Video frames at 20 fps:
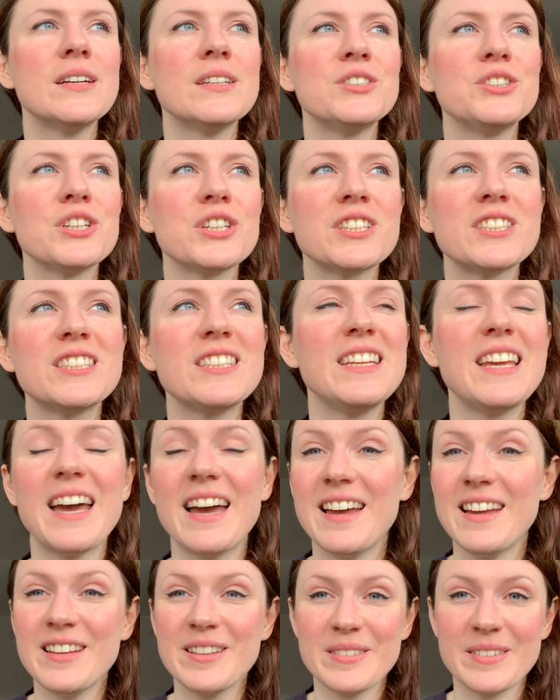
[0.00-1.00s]
Just,
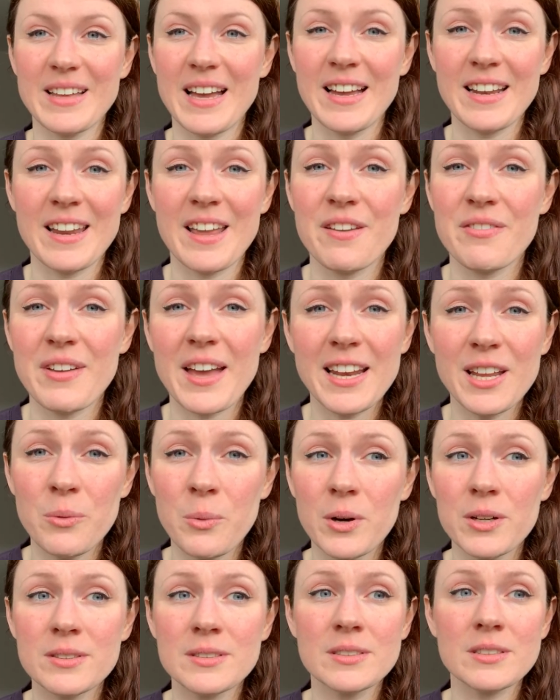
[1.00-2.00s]
yeah. And if
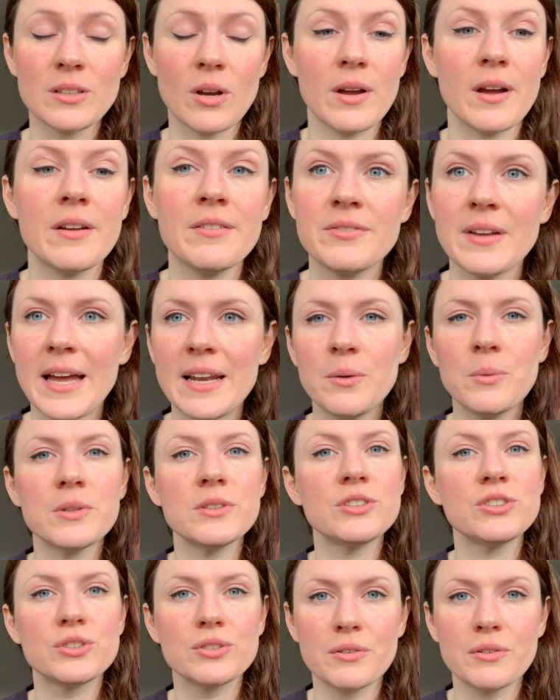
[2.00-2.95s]
anyone's